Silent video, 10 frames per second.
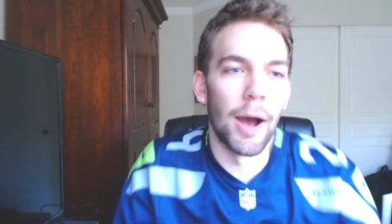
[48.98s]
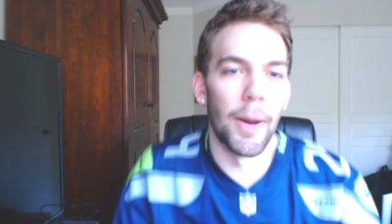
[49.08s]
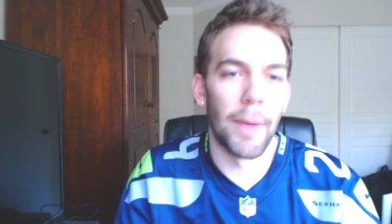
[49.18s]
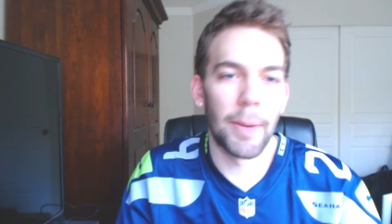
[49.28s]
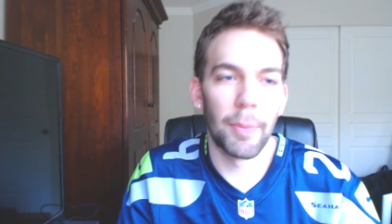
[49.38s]

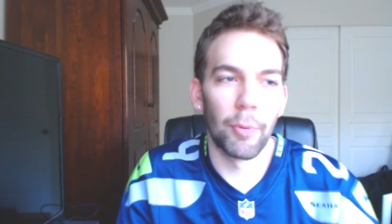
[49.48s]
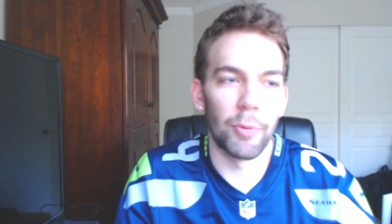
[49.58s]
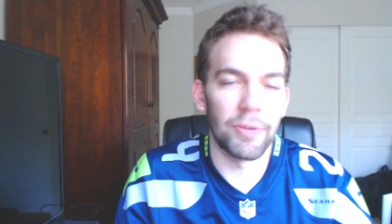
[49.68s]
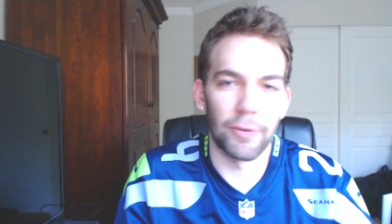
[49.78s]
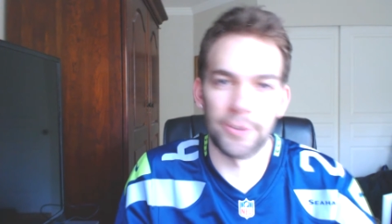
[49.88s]
I remember when
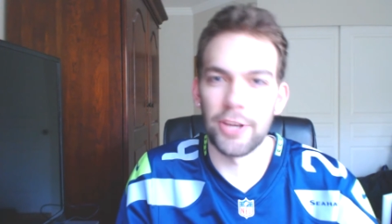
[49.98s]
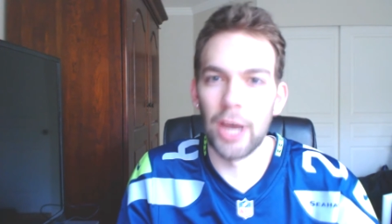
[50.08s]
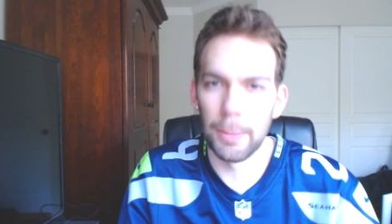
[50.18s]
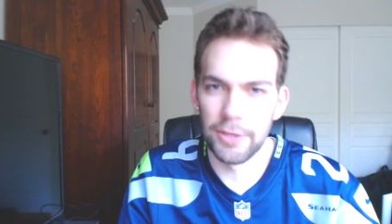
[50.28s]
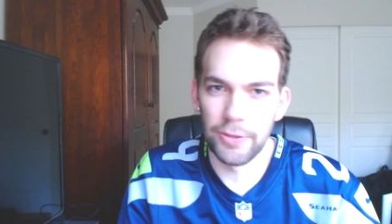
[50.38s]
we first
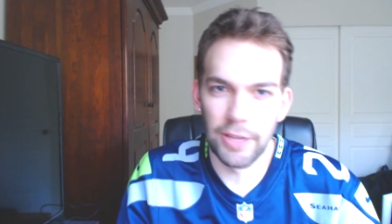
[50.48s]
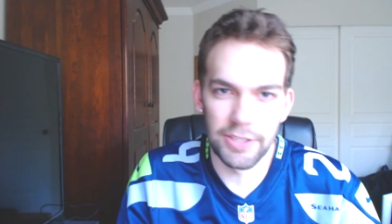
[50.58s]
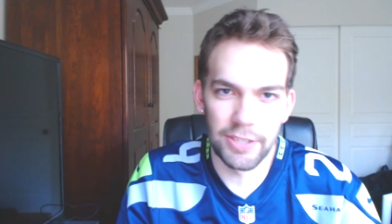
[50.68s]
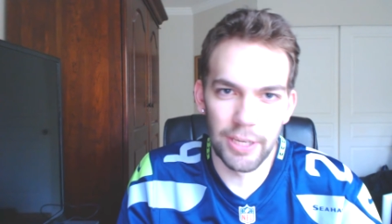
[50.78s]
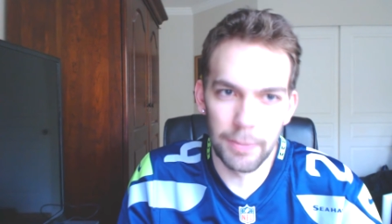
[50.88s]
got him in
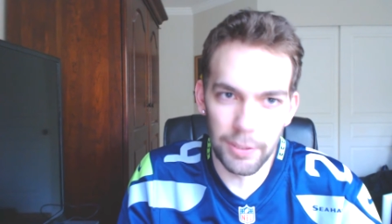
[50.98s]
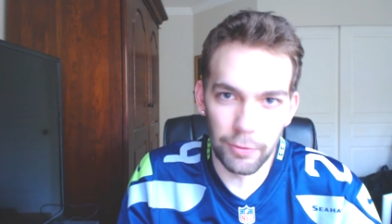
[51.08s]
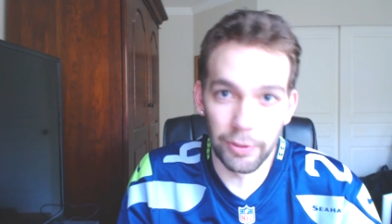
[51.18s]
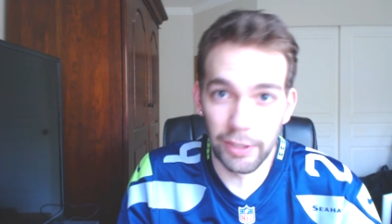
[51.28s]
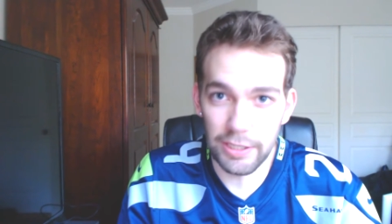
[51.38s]
2010 being
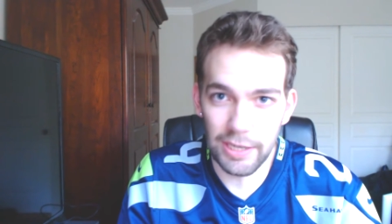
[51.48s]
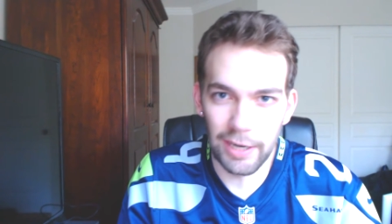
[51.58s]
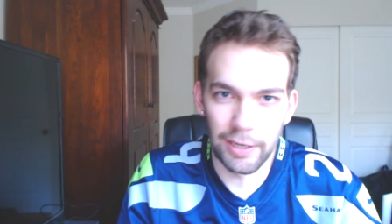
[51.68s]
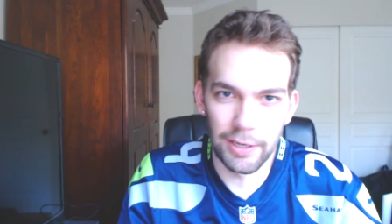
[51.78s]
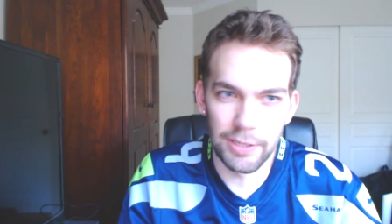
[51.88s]
really
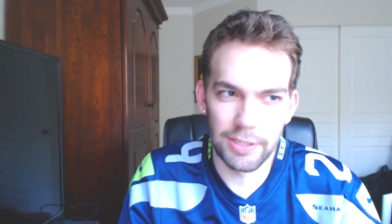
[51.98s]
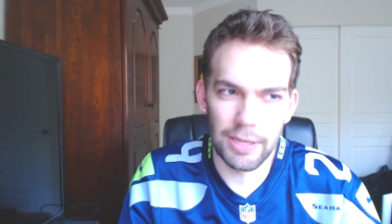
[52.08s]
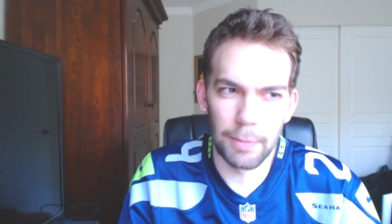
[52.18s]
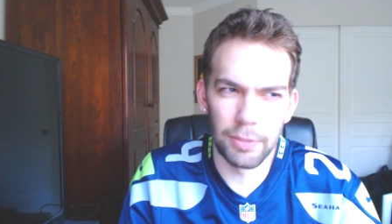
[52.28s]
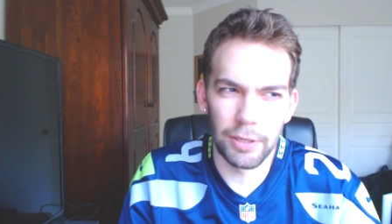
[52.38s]
excited because
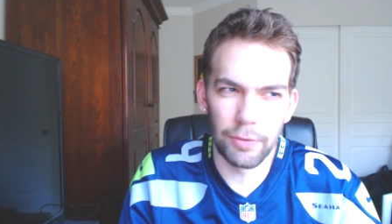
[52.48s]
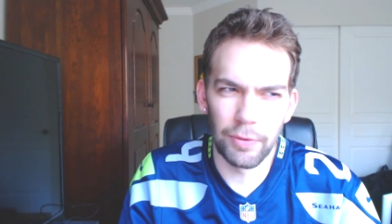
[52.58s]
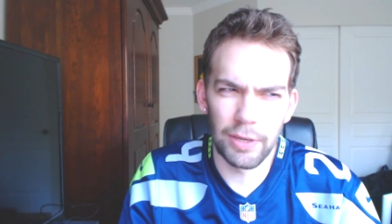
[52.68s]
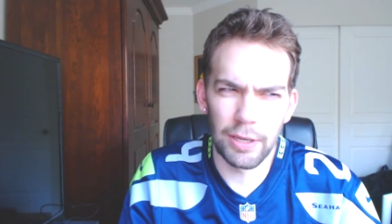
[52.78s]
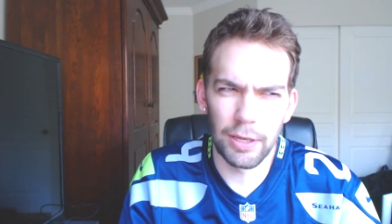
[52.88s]
I
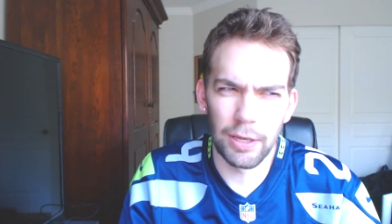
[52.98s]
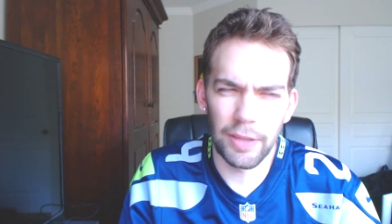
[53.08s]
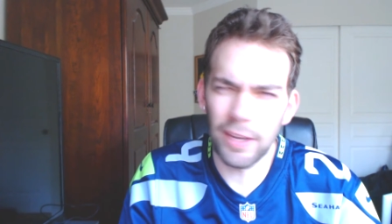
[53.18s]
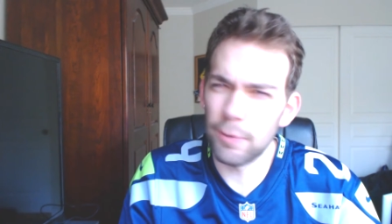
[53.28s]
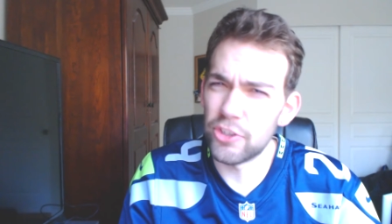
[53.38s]

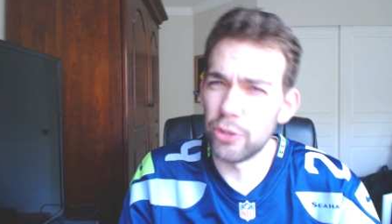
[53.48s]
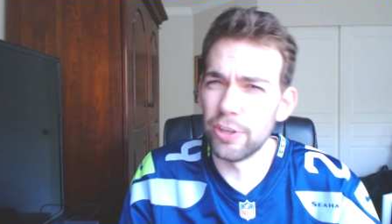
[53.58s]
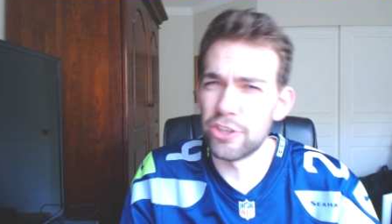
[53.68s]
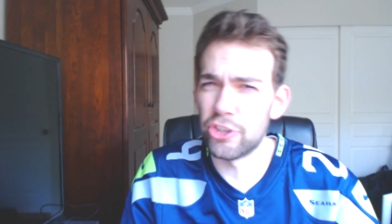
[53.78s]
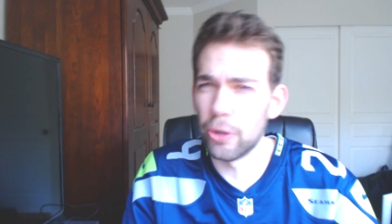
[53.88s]
think it was
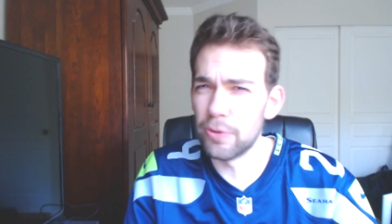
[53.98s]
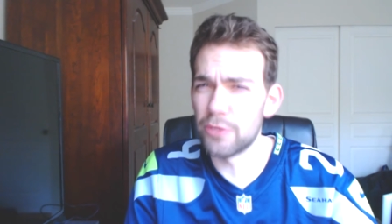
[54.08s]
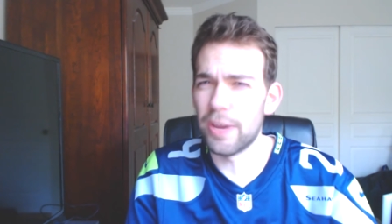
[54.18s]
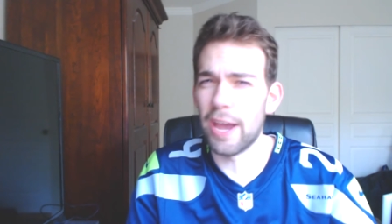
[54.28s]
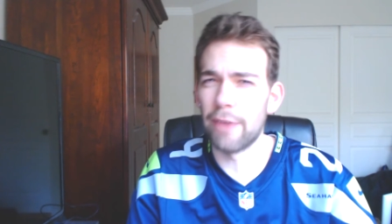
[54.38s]
Julius
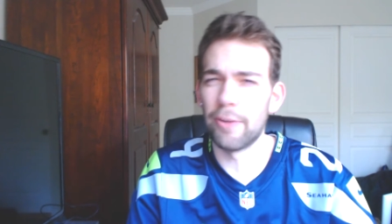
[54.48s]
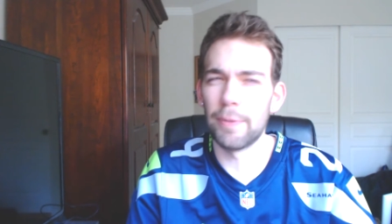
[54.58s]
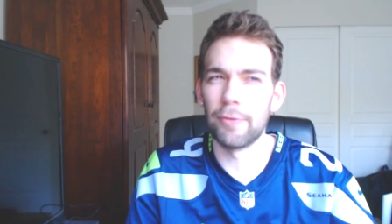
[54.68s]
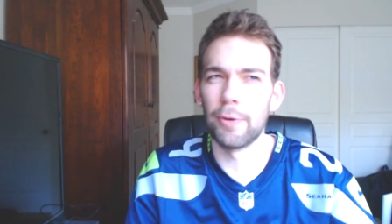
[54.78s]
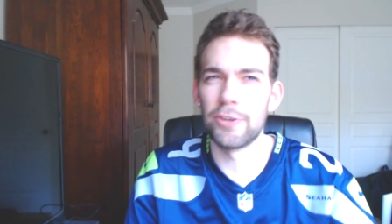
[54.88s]
Jones we had right
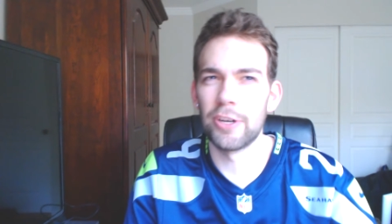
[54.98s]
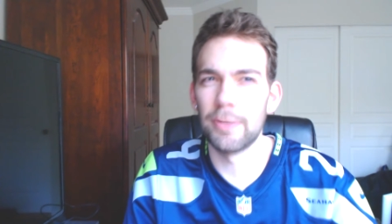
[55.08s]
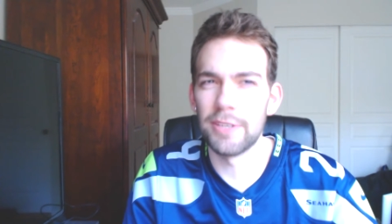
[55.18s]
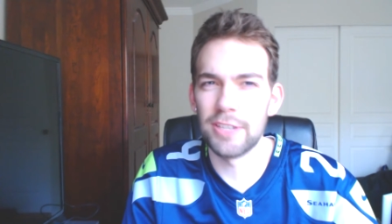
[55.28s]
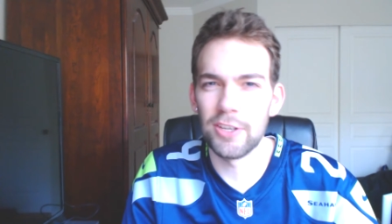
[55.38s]
before we traded
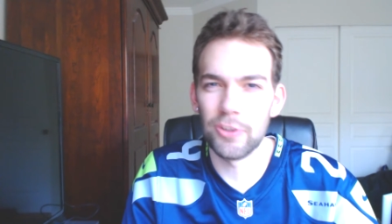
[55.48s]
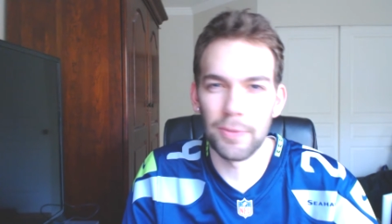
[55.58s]
him to the Saints.